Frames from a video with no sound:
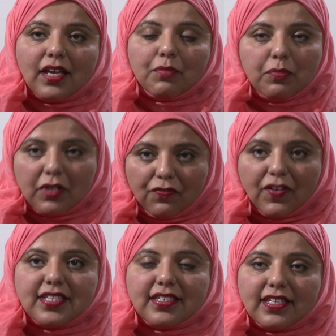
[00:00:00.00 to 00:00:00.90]
People are
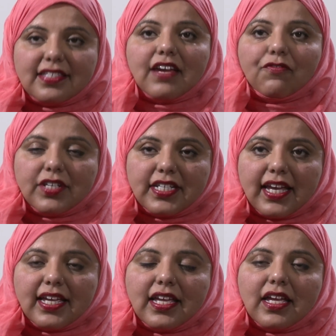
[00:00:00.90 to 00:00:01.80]
facing this every
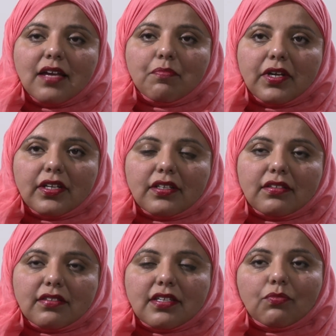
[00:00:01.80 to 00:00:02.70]
day. But
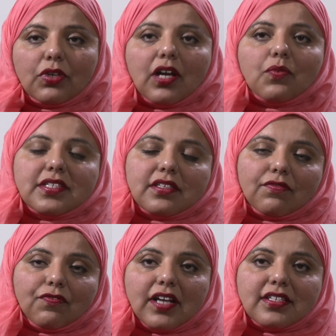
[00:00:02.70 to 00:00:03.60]
when I was in
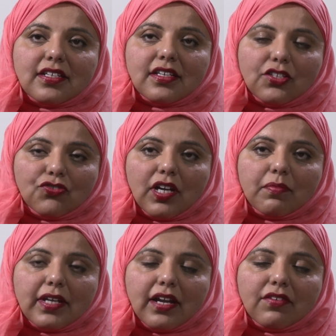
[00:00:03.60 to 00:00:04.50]
Fatah, in the
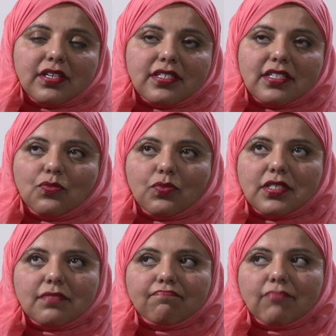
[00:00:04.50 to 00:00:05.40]
tribal areas, this
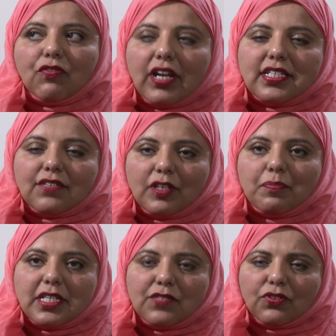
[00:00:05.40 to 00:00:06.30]
was a relatively
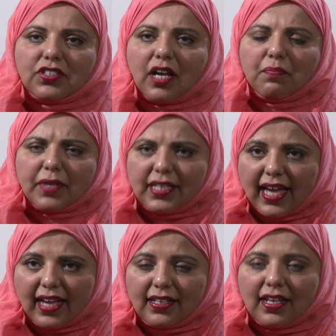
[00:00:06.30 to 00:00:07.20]
peaceful time. But
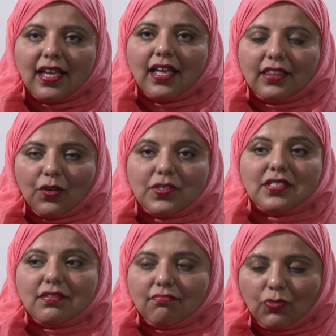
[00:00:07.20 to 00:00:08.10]
yet, there
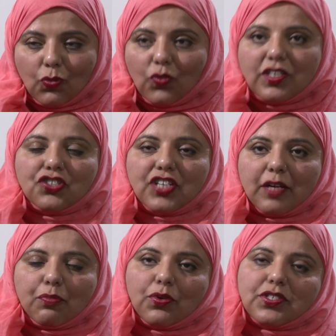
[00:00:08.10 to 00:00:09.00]
was all these
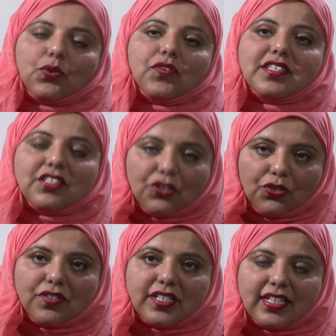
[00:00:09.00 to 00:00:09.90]
checkpoints, all this
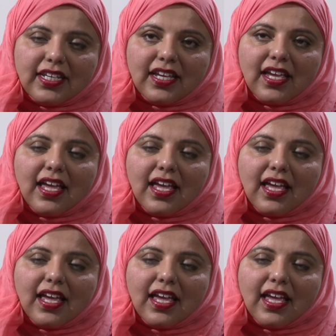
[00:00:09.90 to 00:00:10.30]
security.